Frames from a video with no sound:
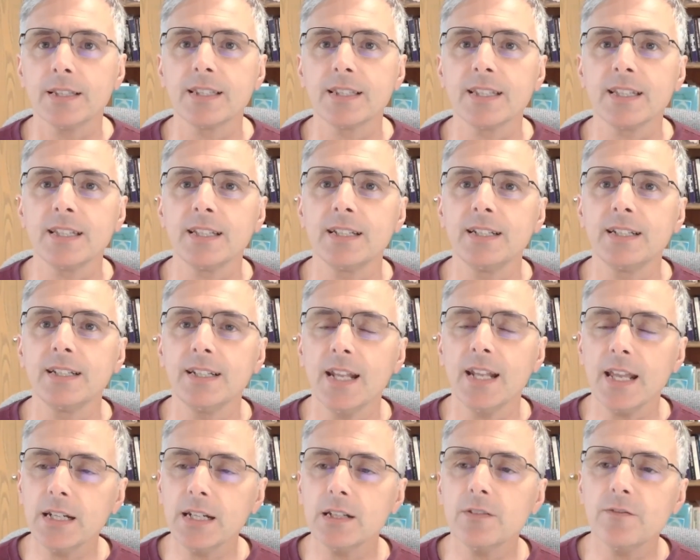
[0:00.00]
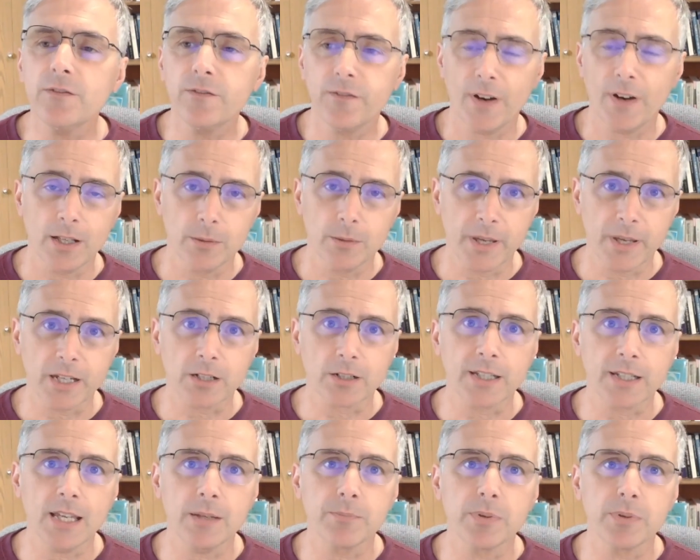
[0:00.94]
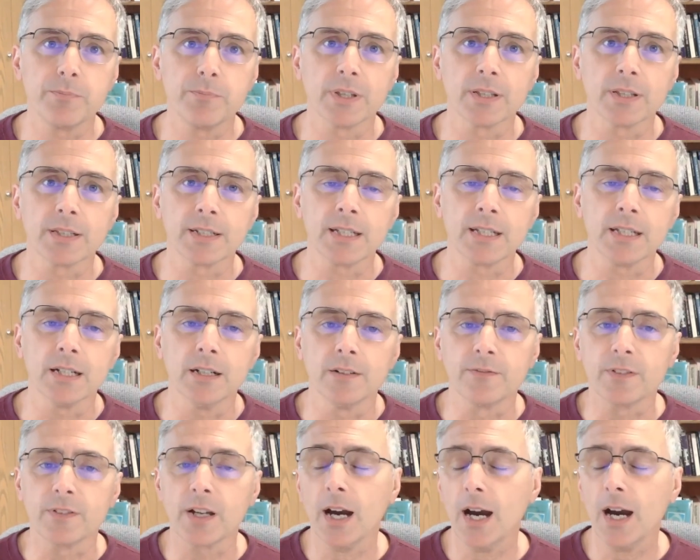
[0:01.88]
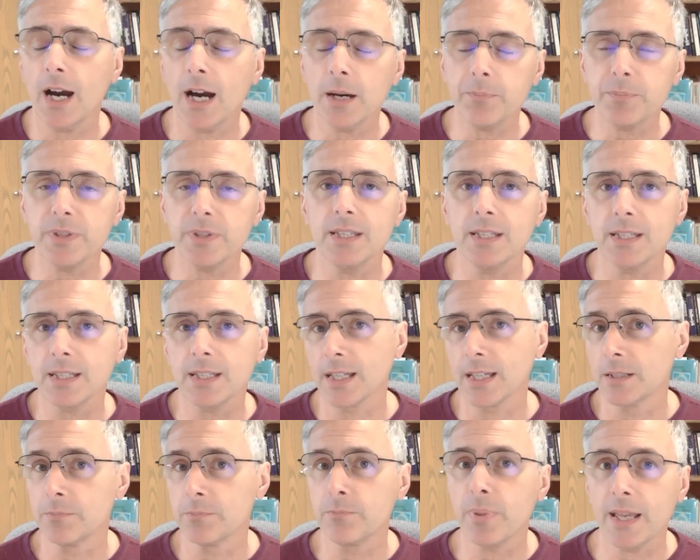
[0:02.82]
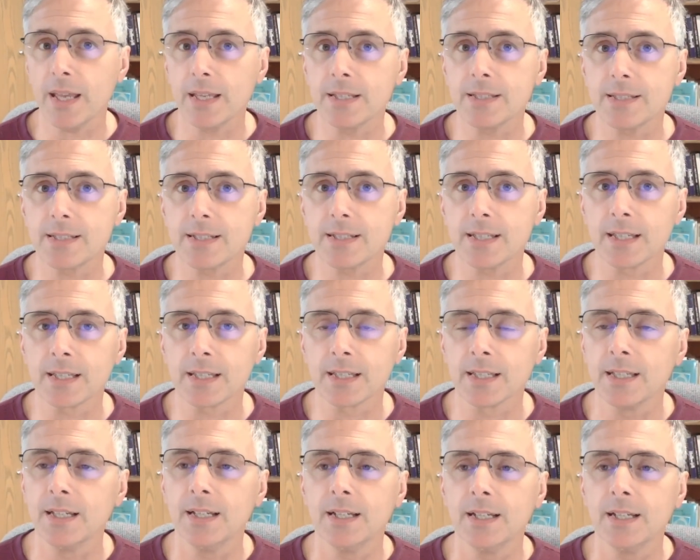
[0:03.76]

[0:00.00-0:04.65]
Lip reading: the native FileMaker capability of copying and pasting